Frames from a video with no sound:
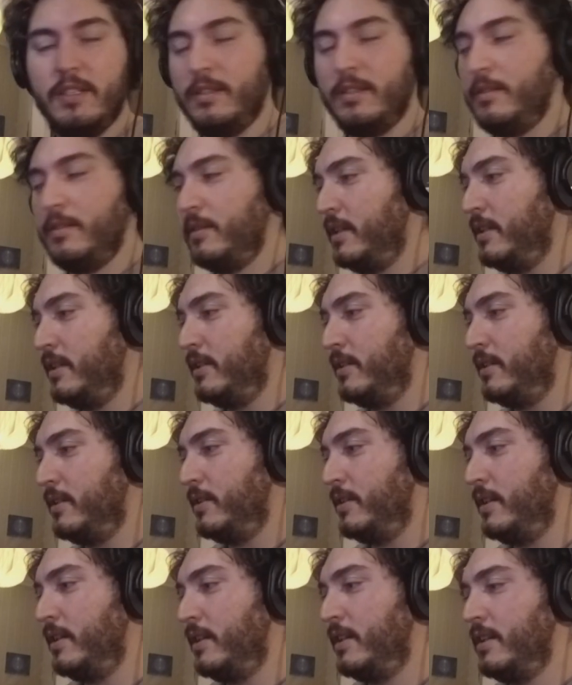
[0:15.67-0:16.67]
and
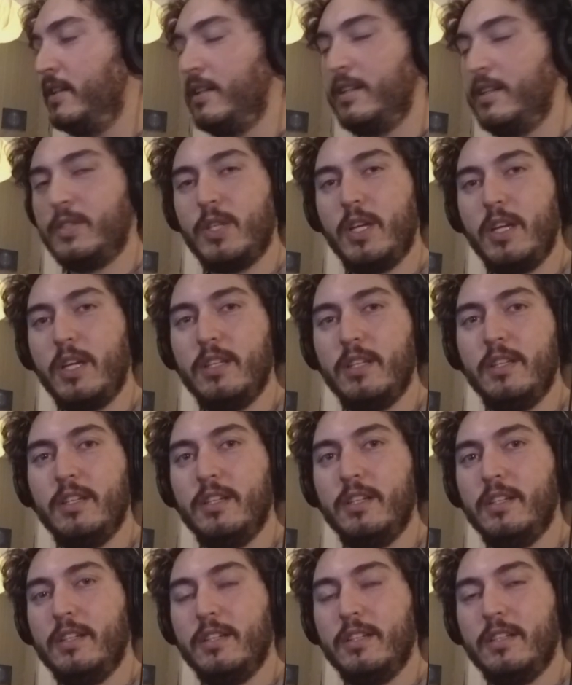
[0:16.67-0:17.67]
exciting
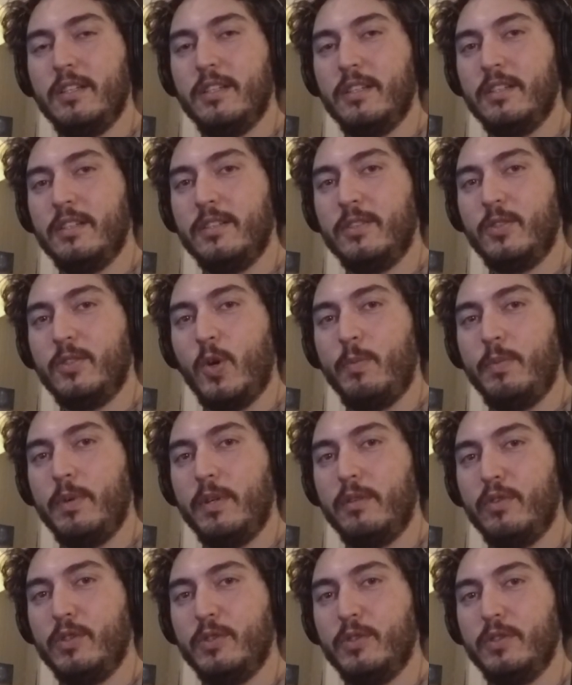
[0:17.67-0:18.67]
topic for
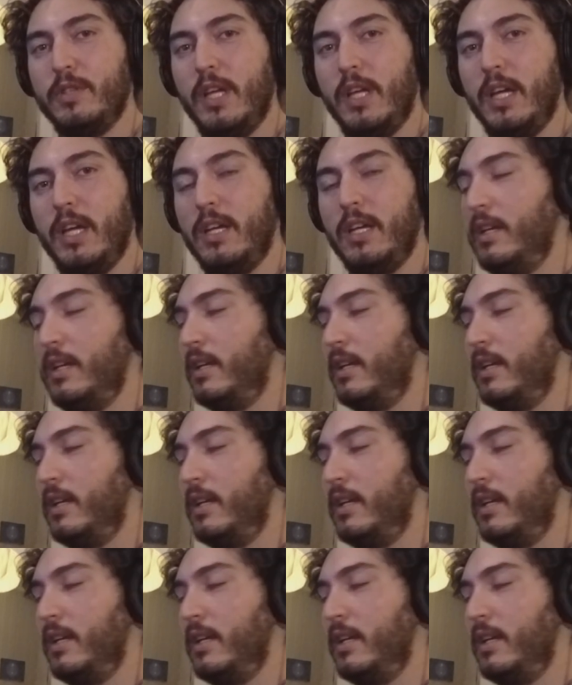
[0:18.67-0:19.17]
today.